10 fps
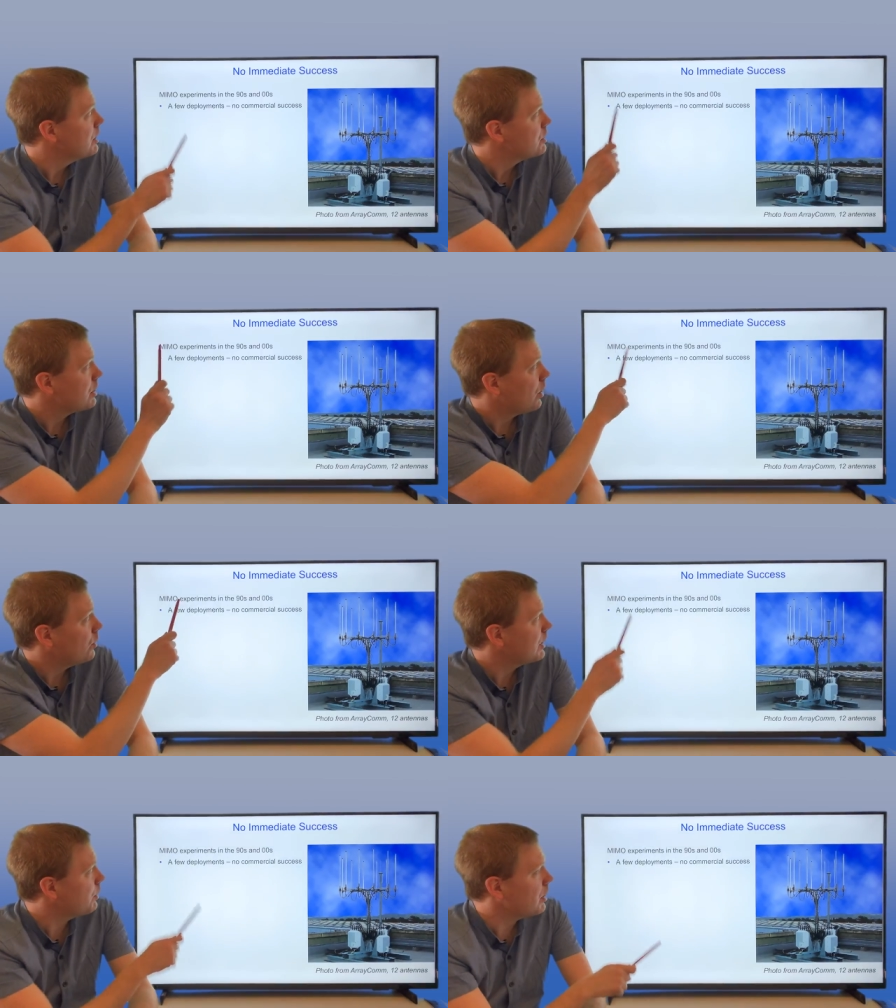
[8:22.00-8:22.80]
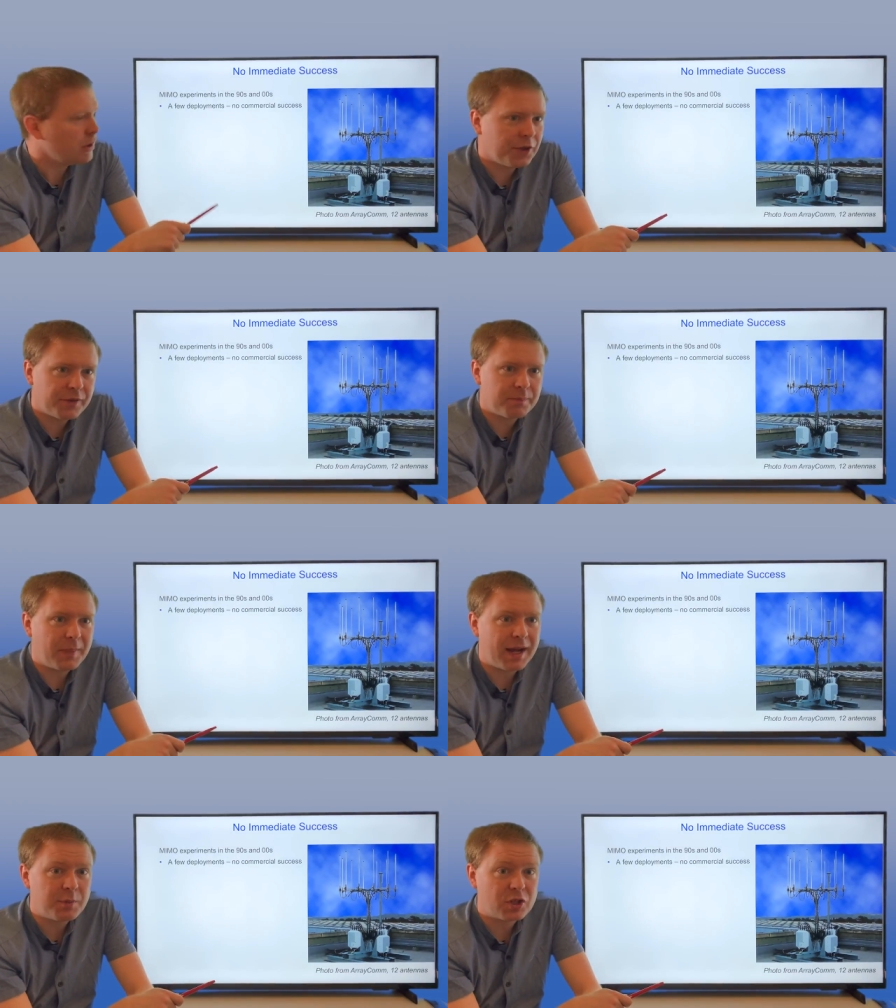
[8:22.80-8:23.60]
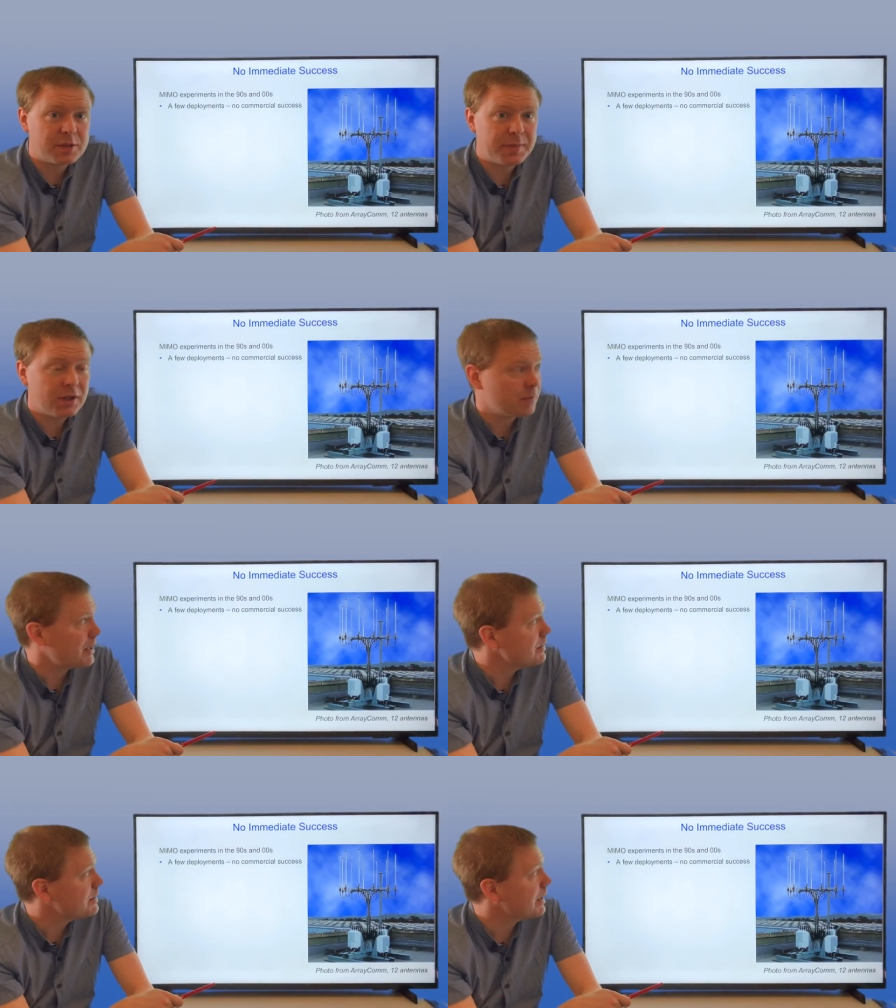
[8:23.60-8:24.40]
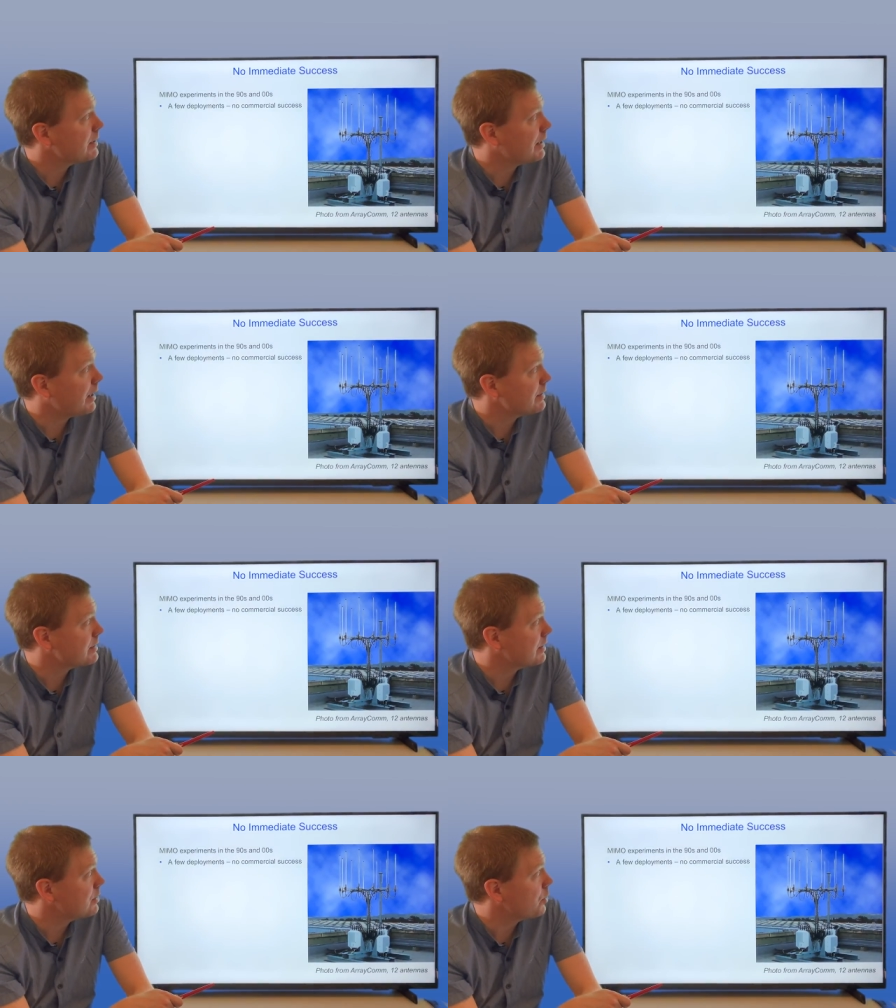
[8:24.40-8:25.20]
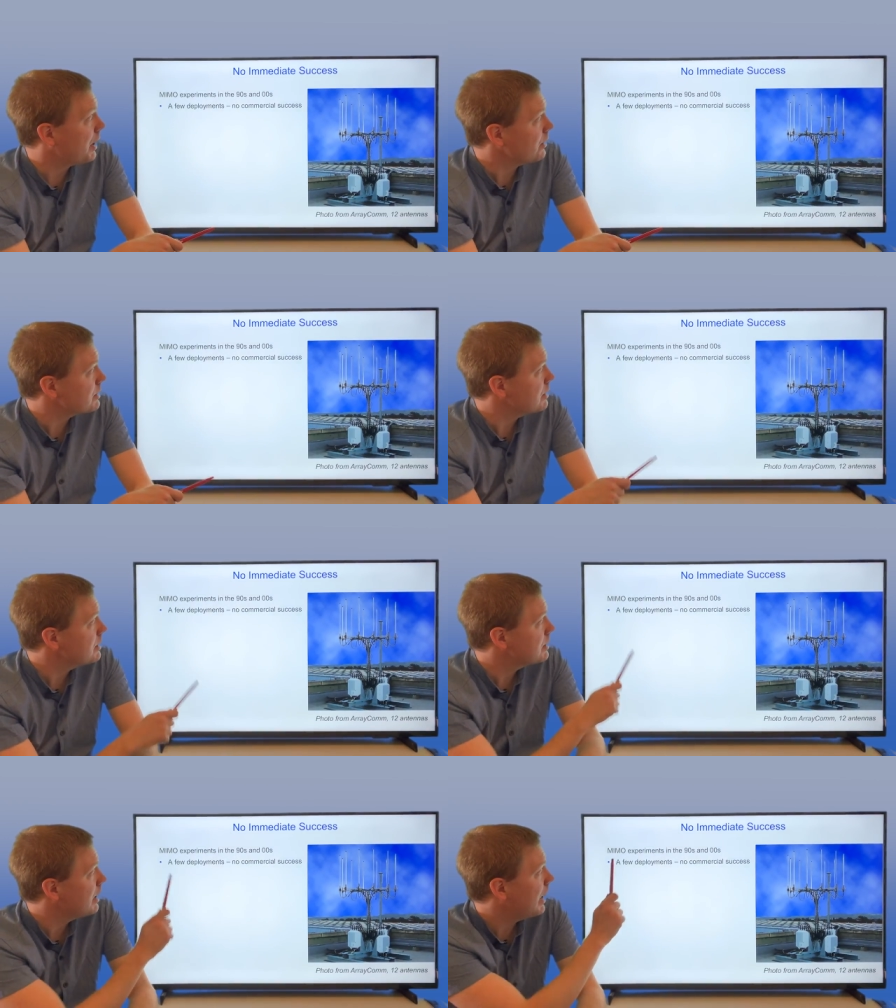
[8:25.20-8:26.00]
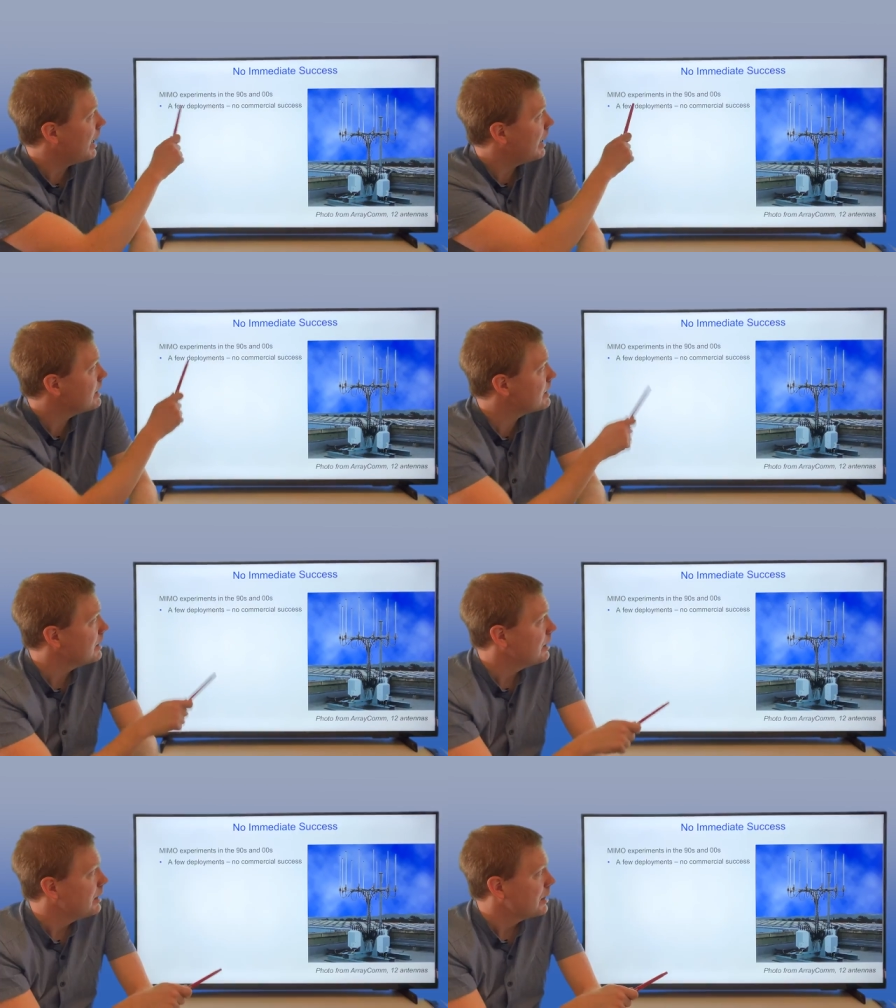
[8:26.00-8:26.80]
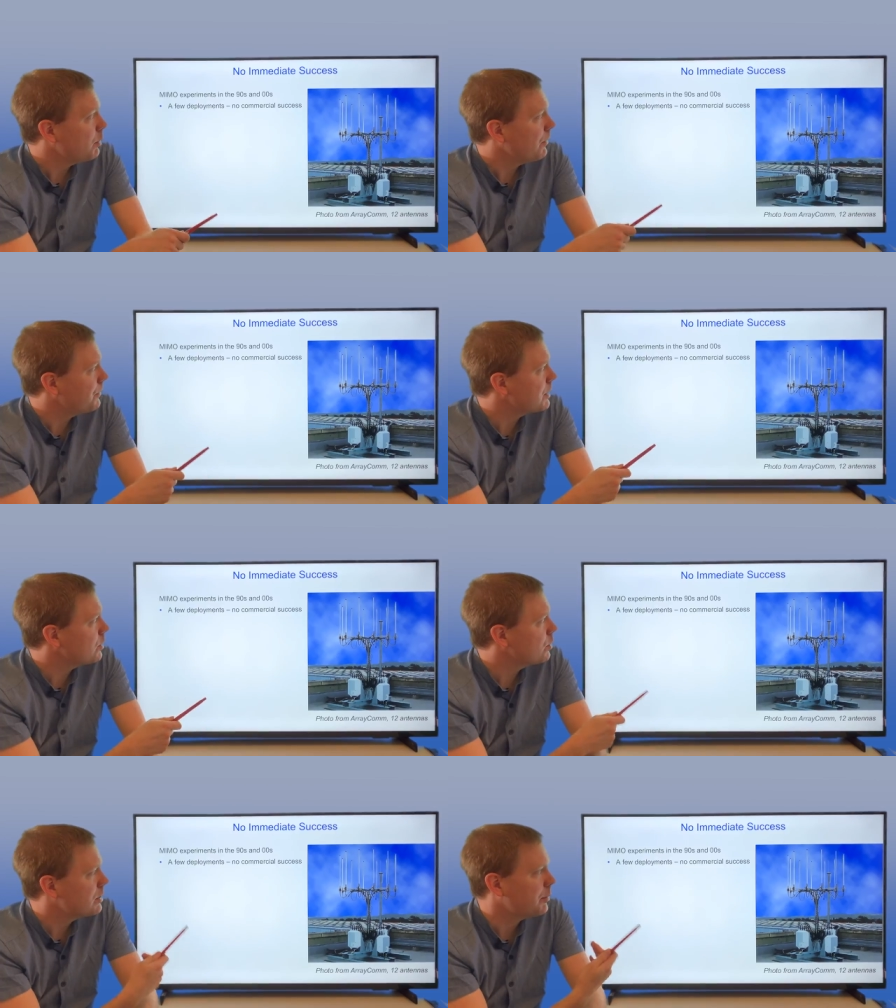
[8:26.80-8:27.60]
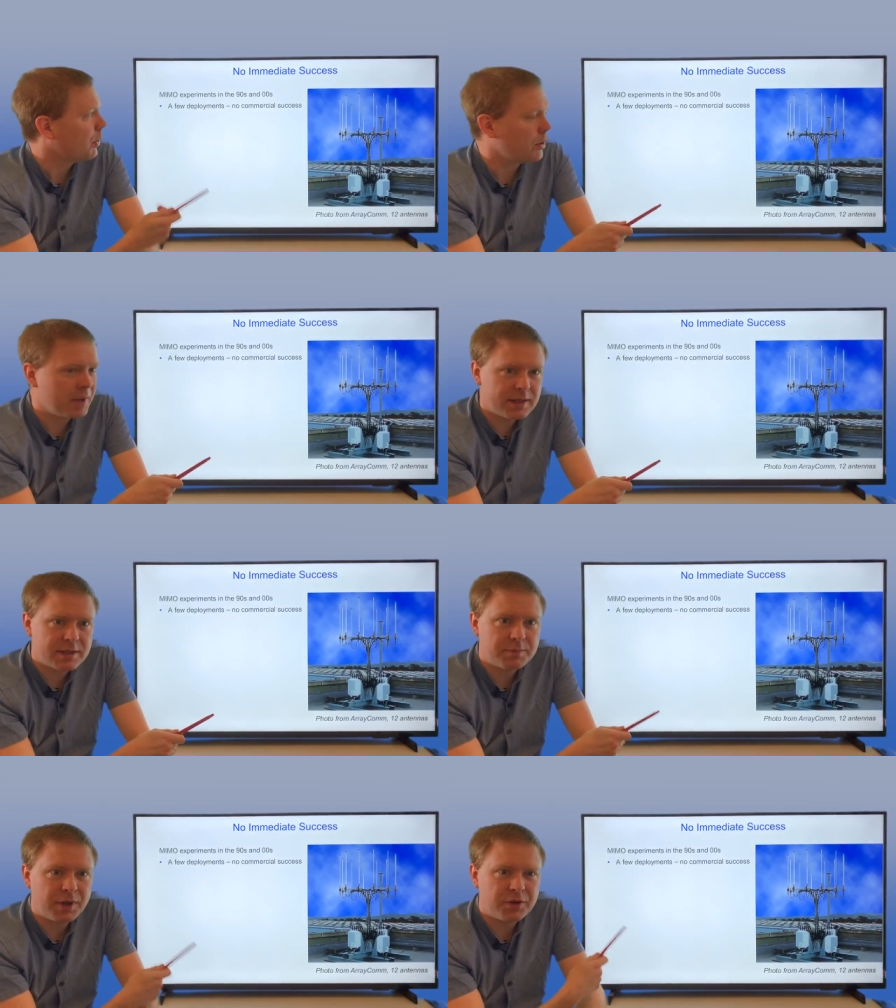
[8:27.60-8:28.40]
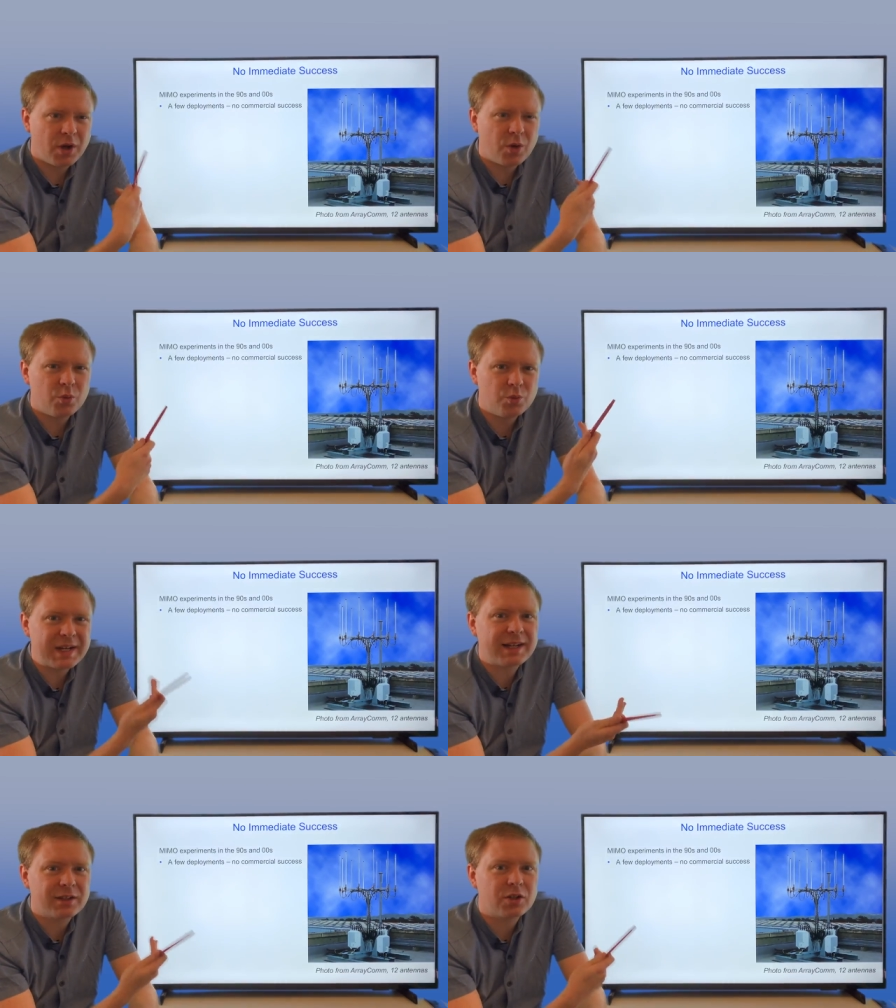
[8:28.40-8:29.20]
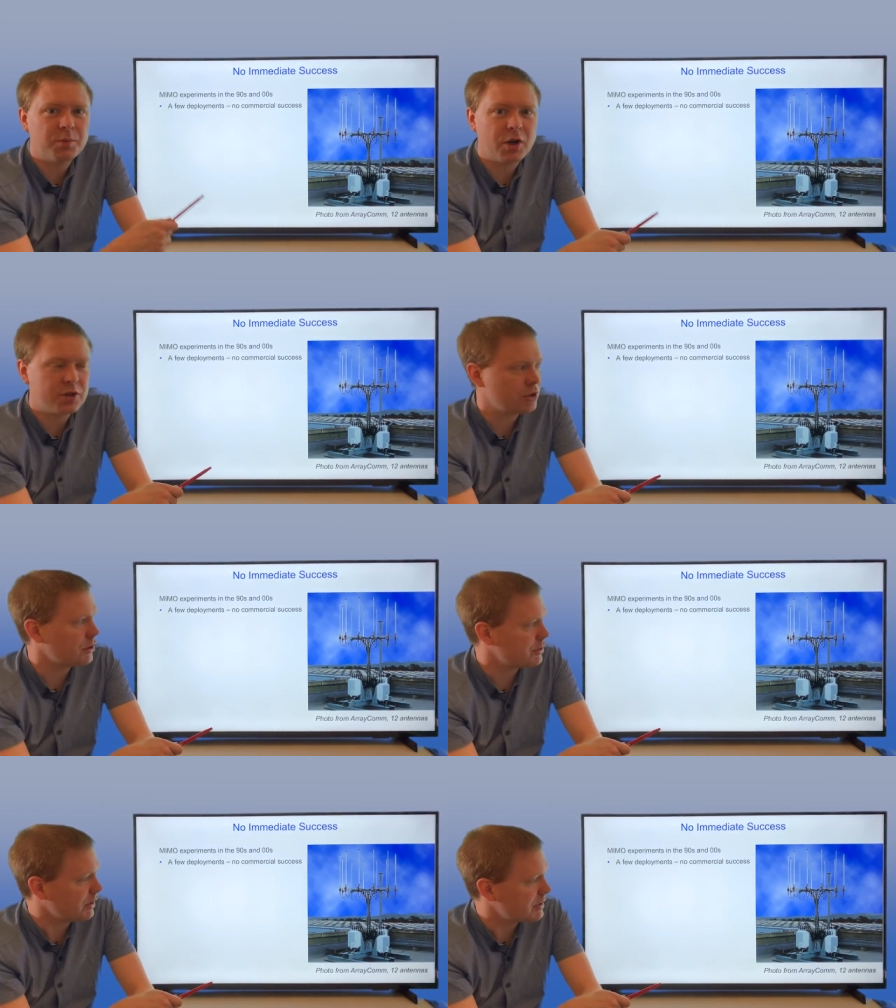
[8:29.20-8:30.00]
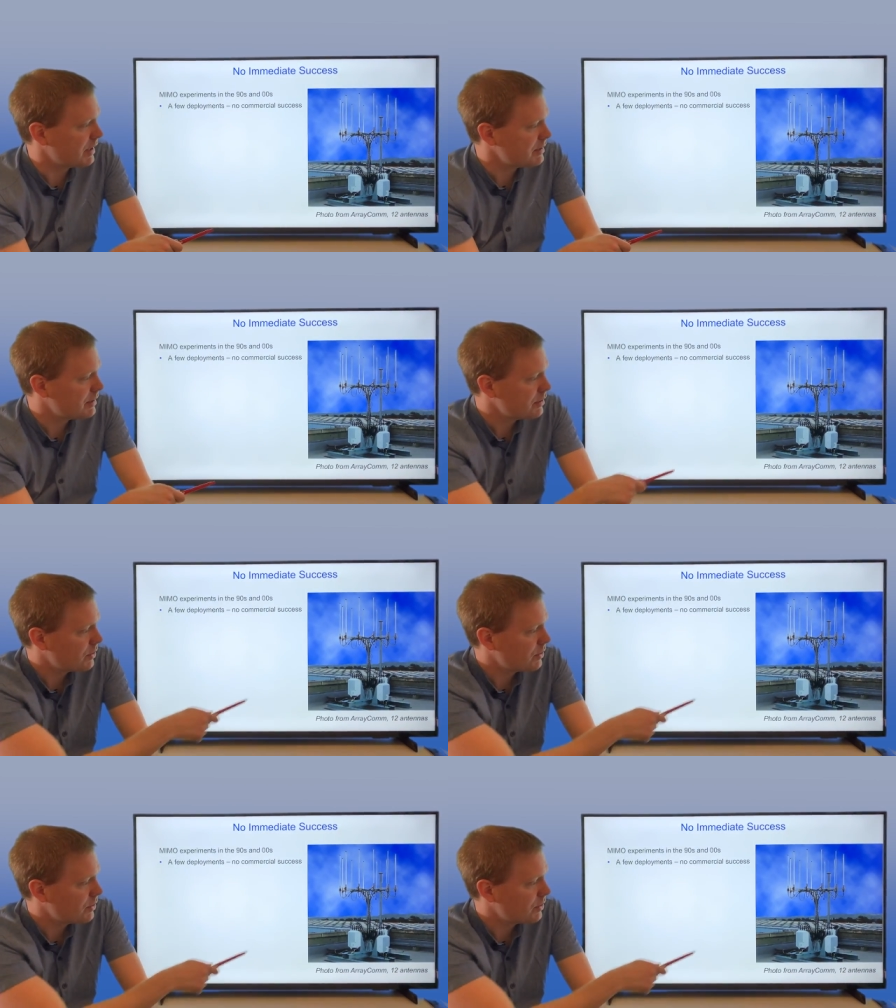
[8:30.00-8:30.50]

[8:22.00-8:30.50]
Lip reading: So there were a lot of MIMO experiments in the 90s and 2000s, and there were a few deployments, but no real commercial success.